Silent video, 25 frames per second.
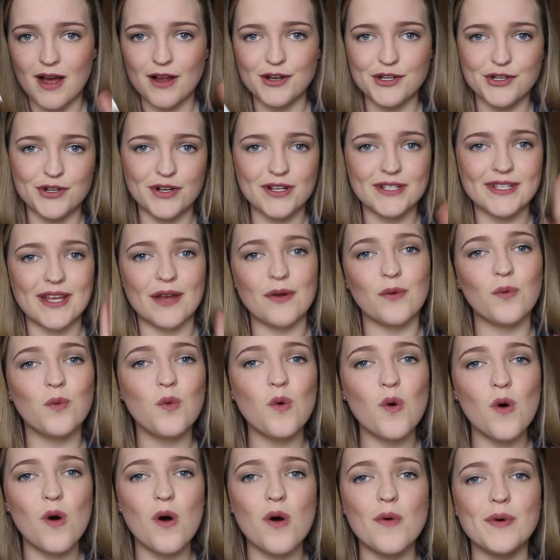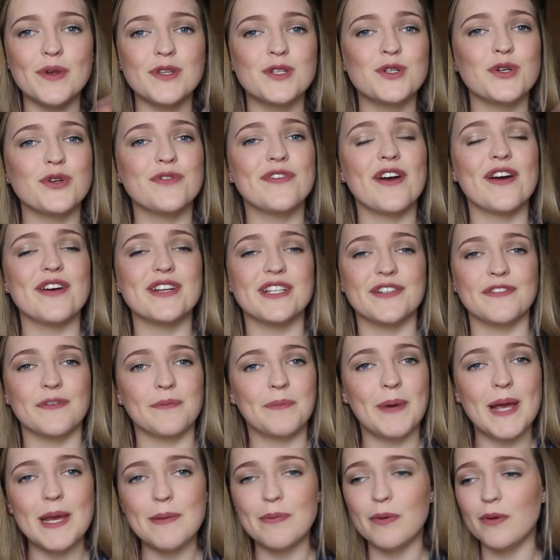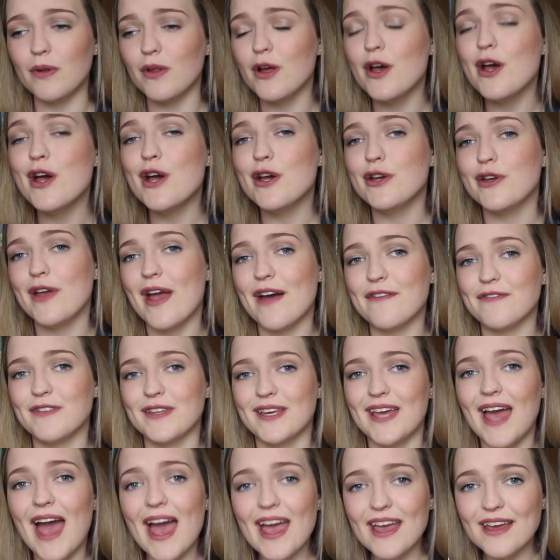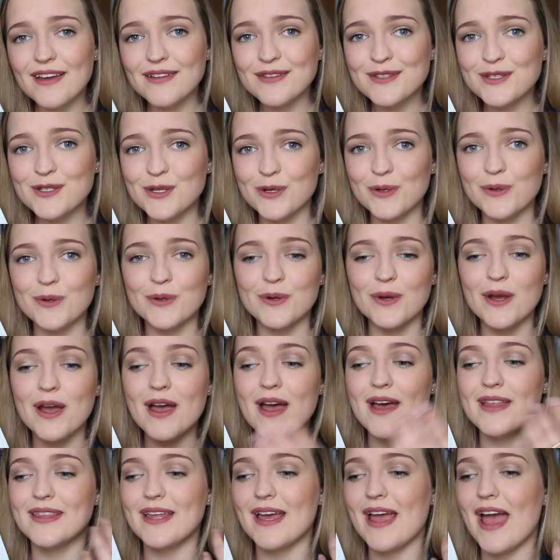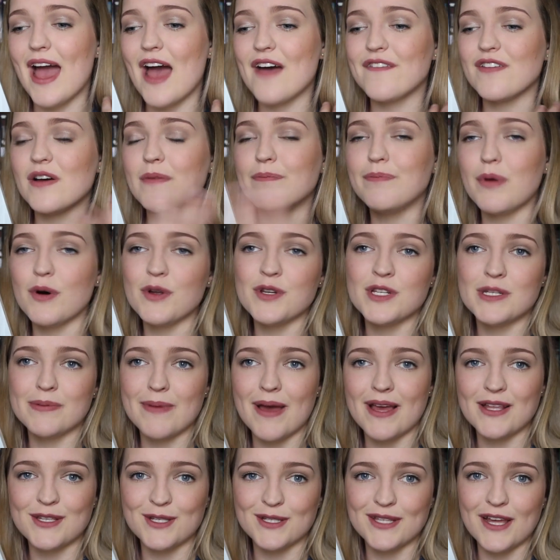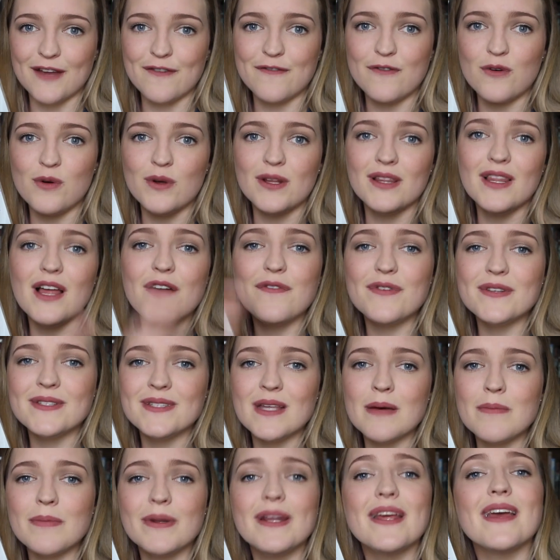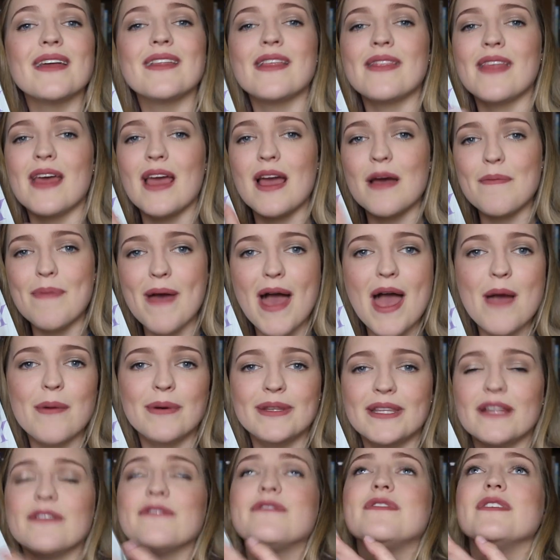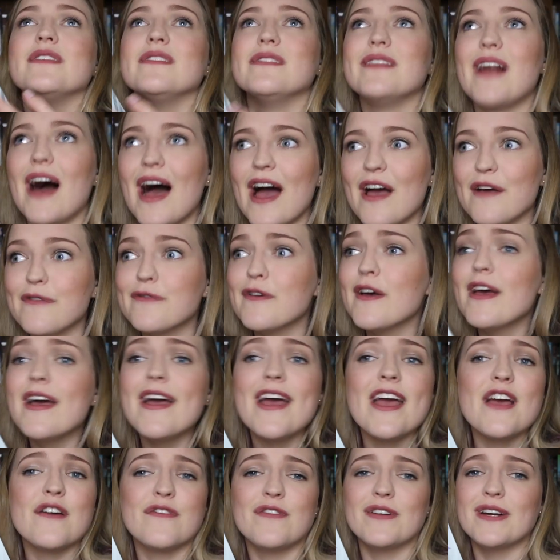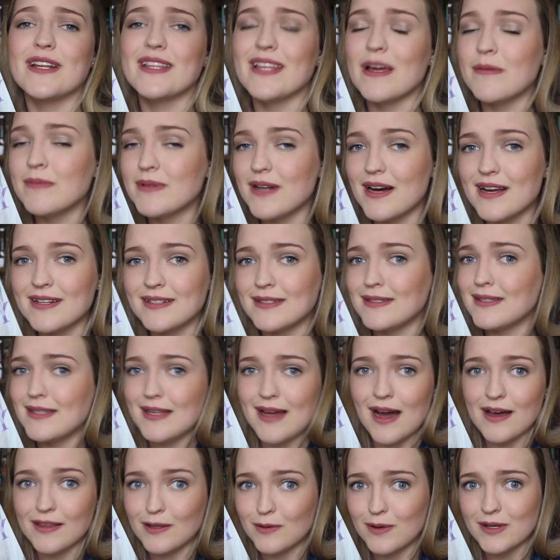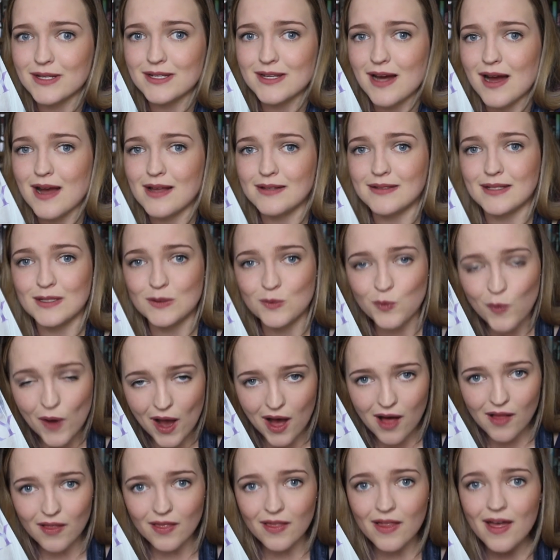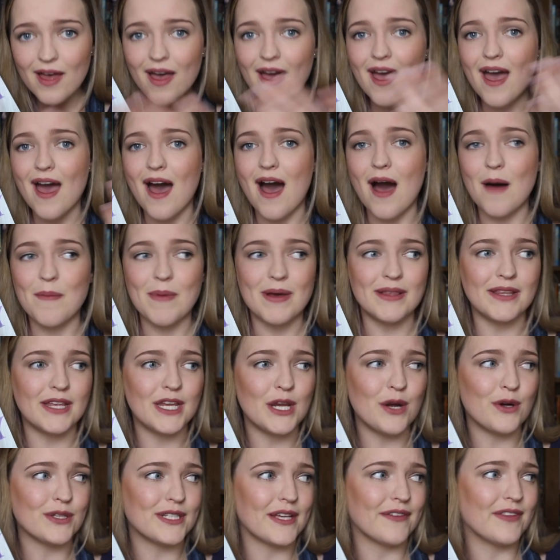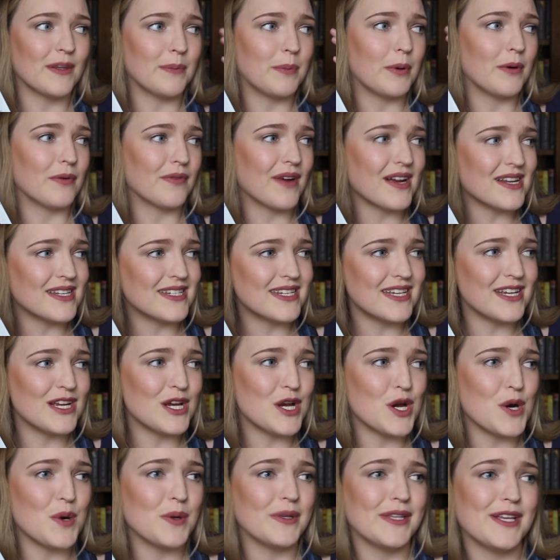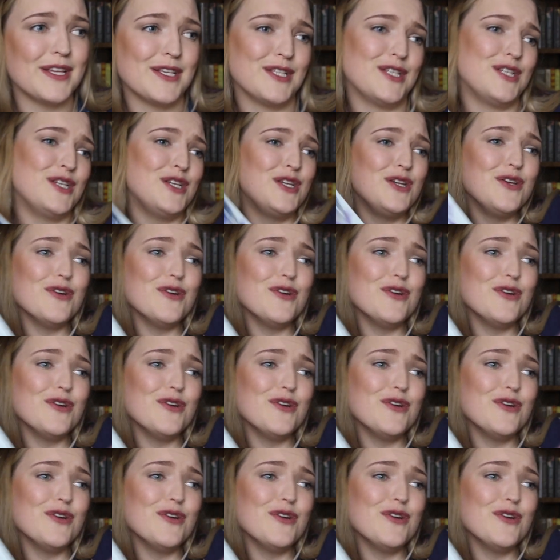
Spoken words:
countries at war with two very different people. You have the Kayans, who they have a bondmate, so they fall in love with somebody and then they are paired with them for life. If one of them dies, the other one dies as well. And then you also have the Parenti, who are these